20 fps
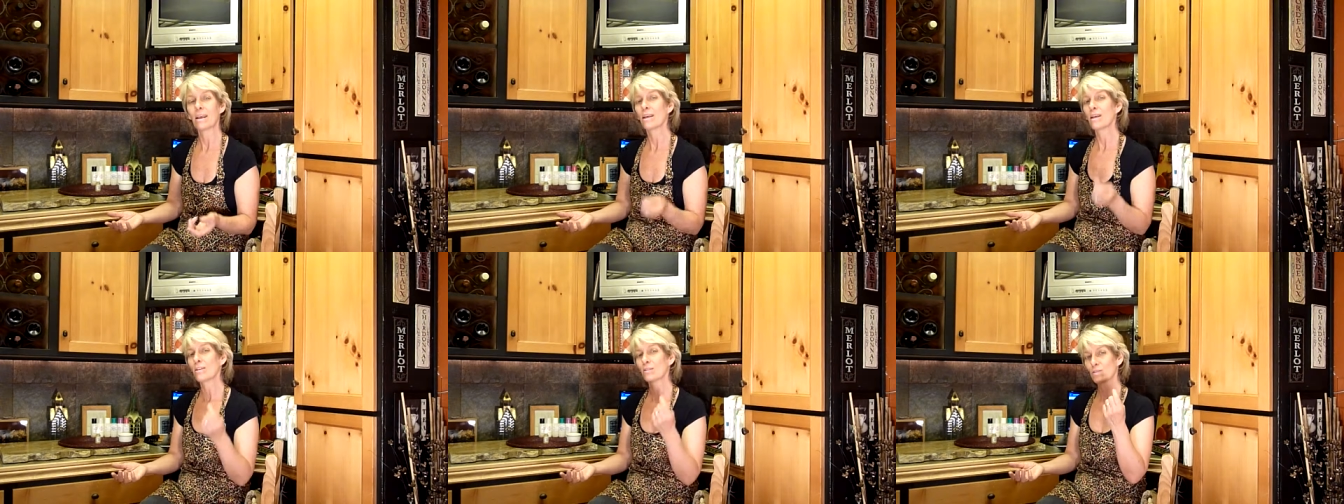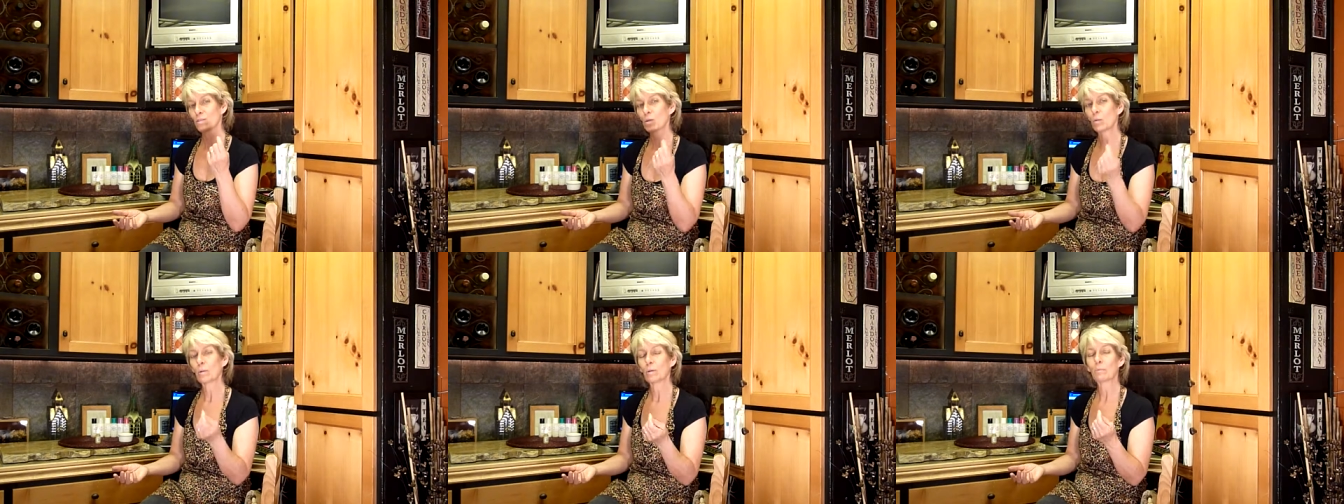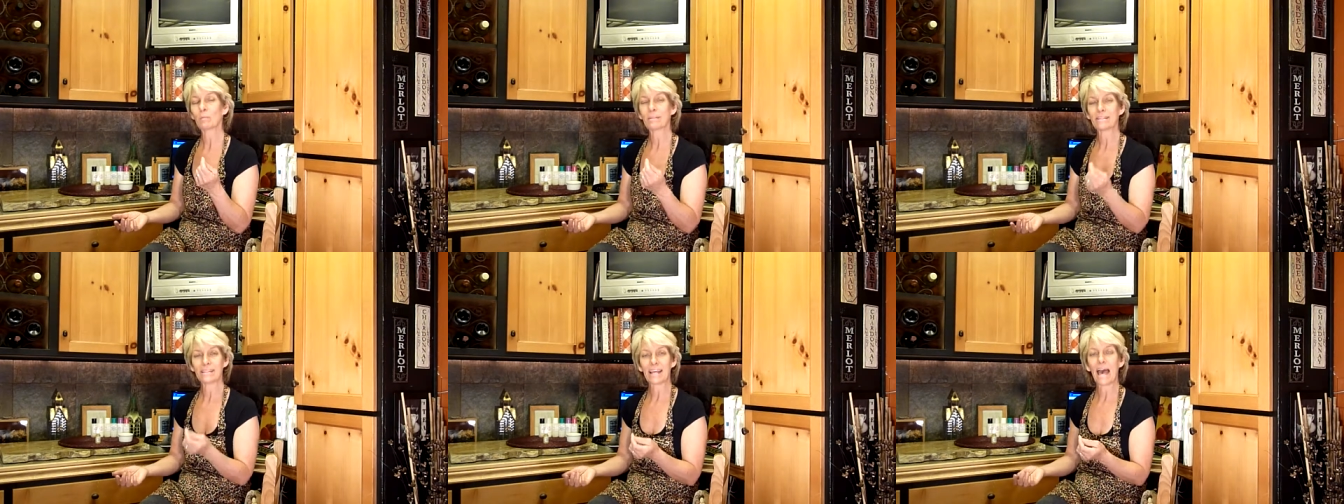So it
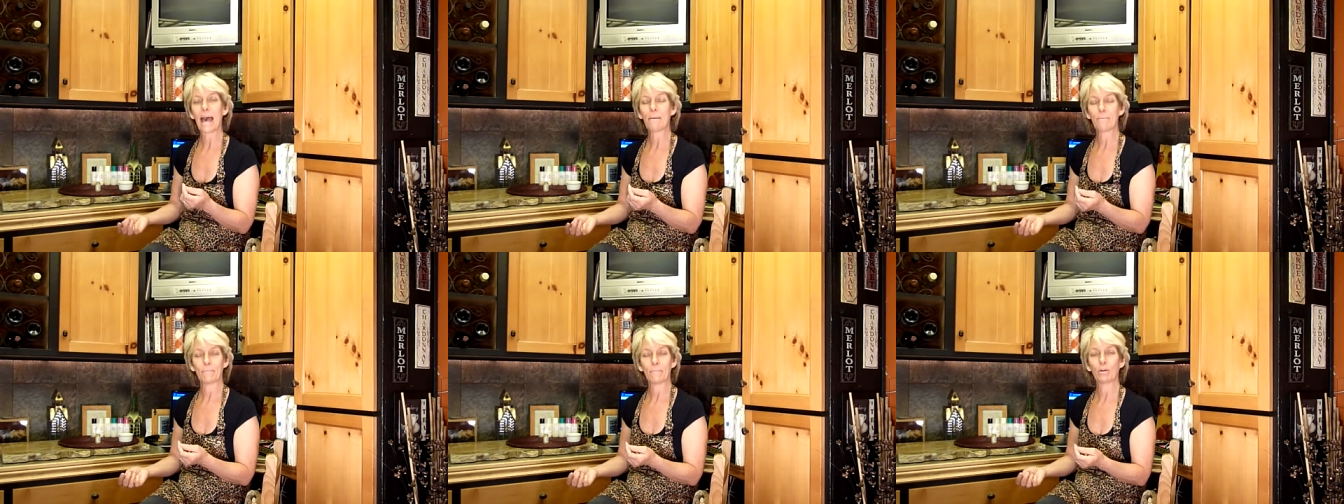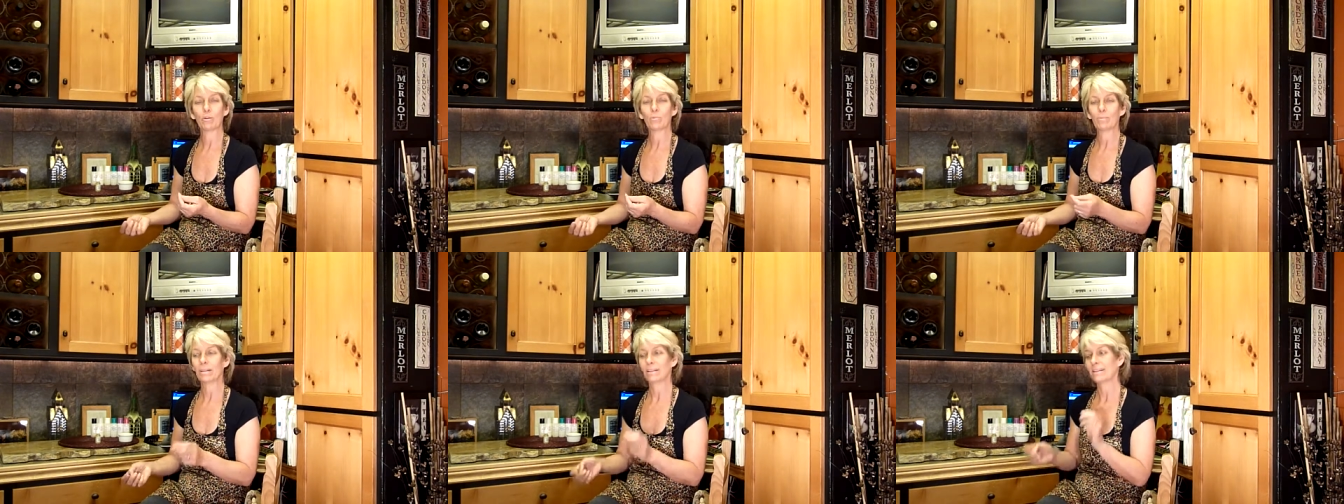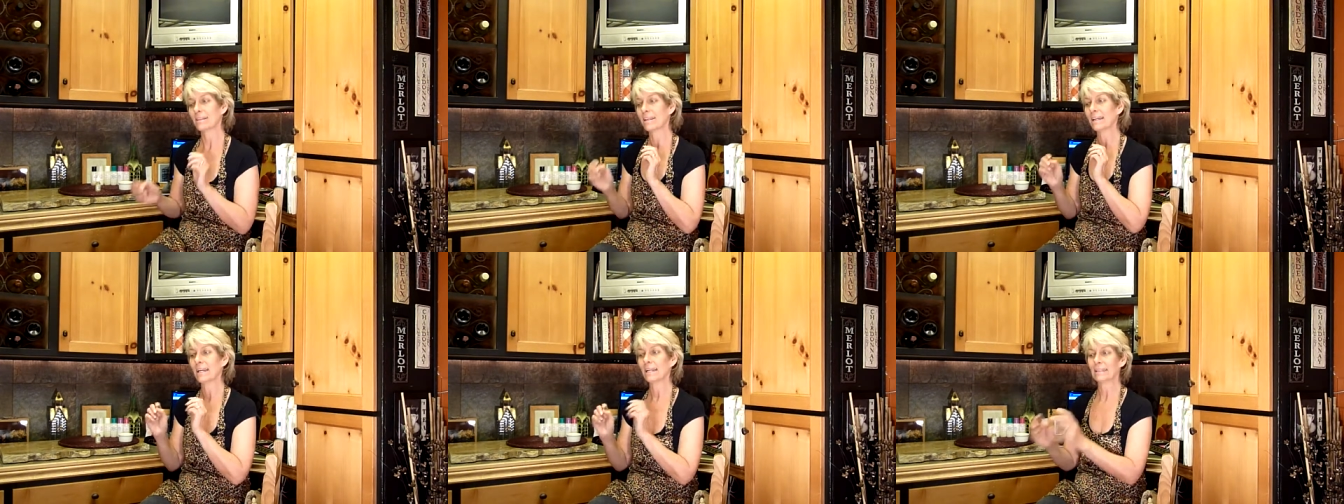was that moment
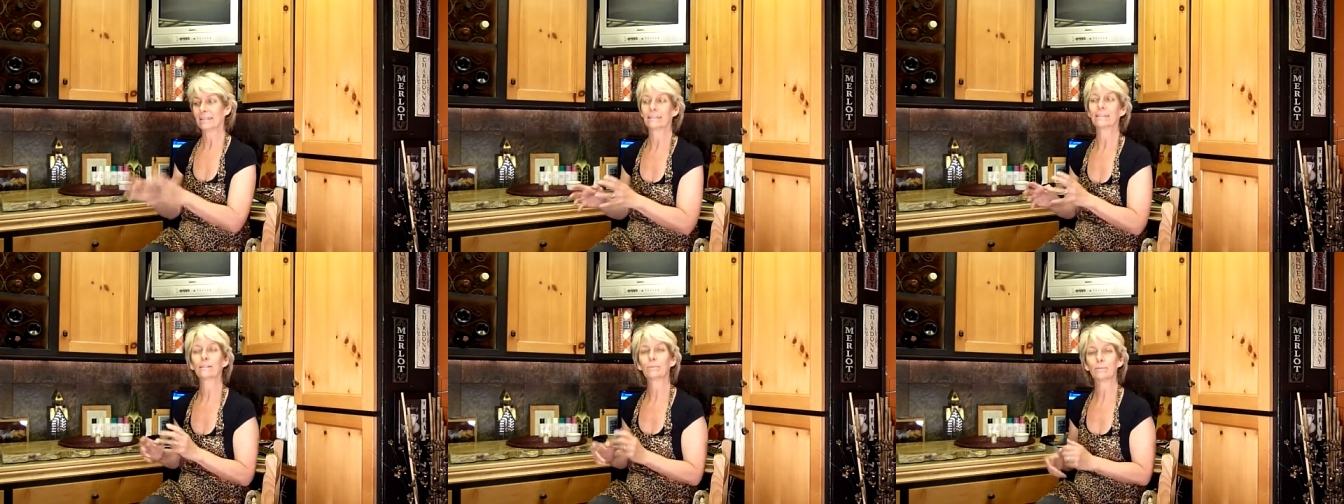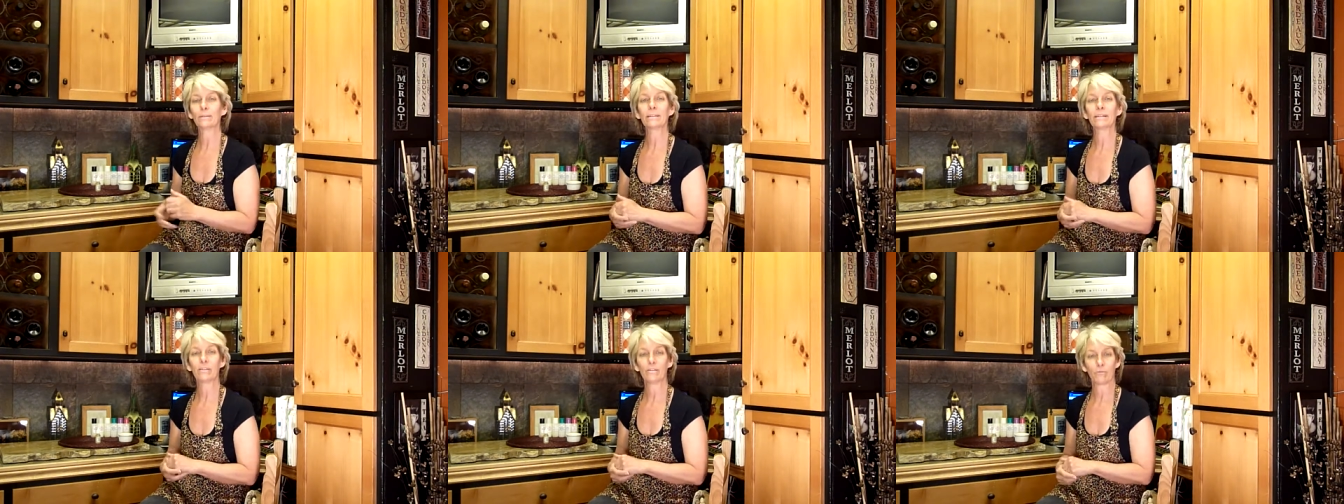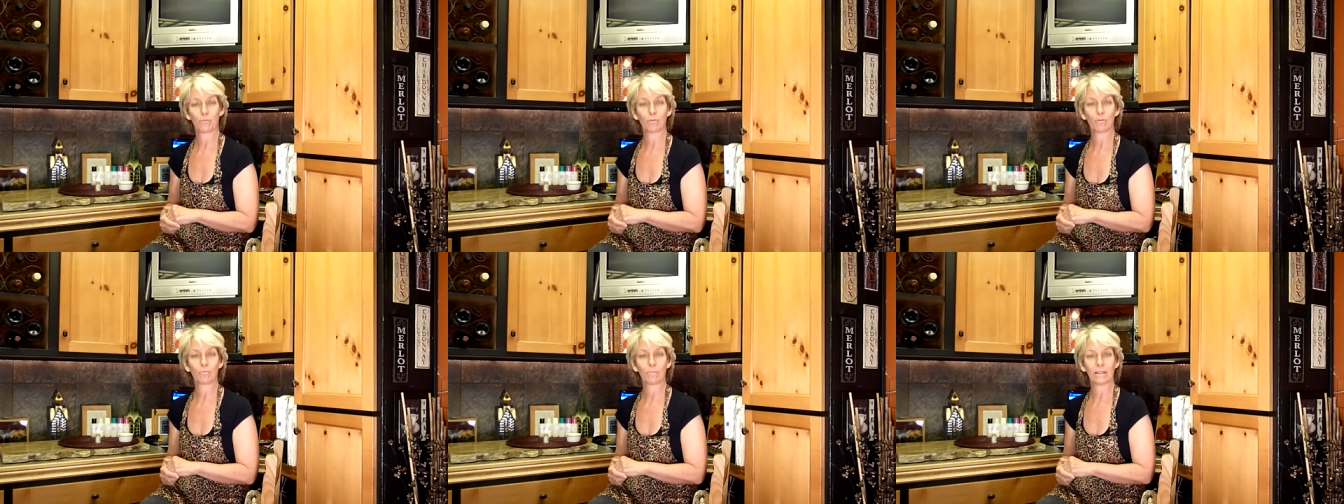that I literally
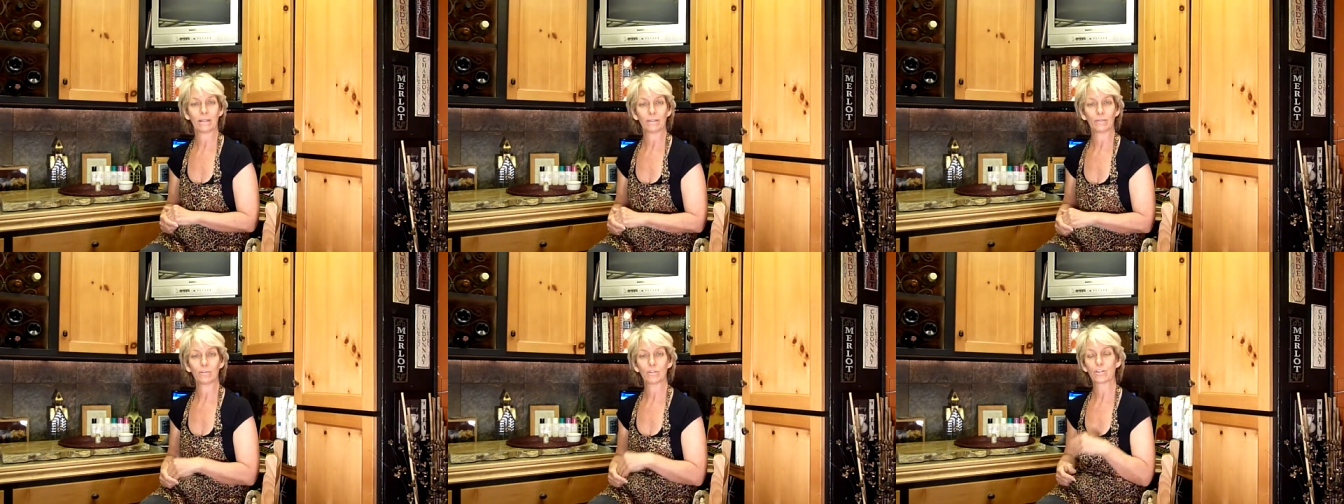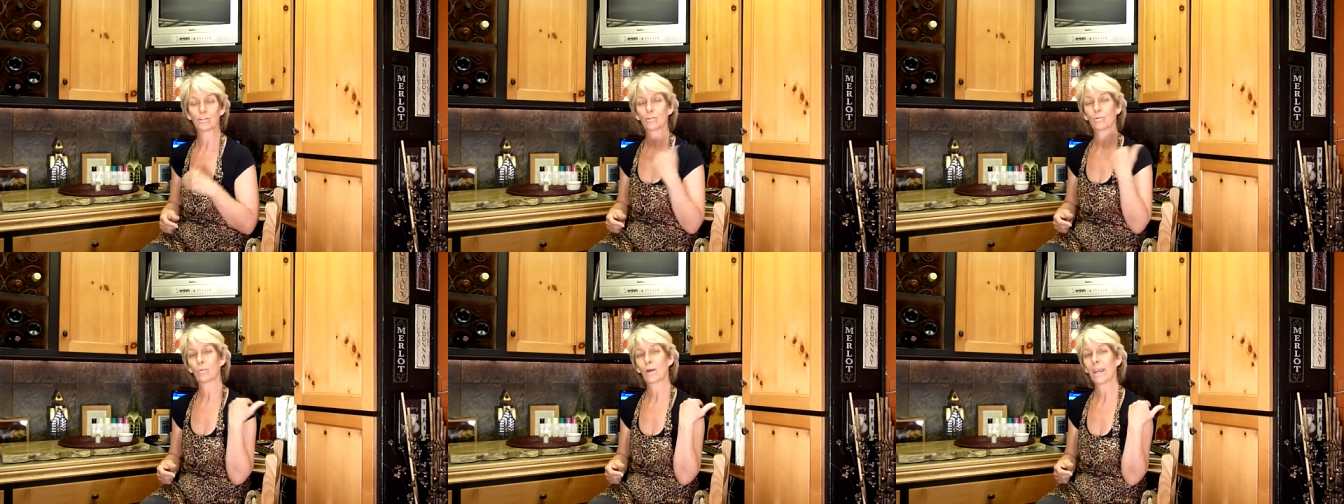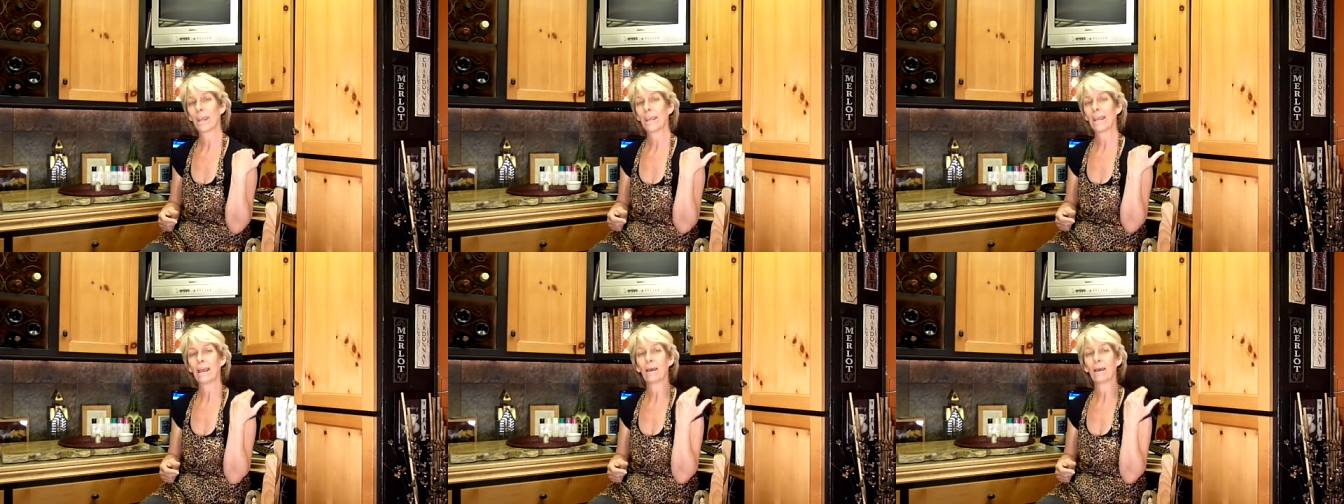threw my lotion away.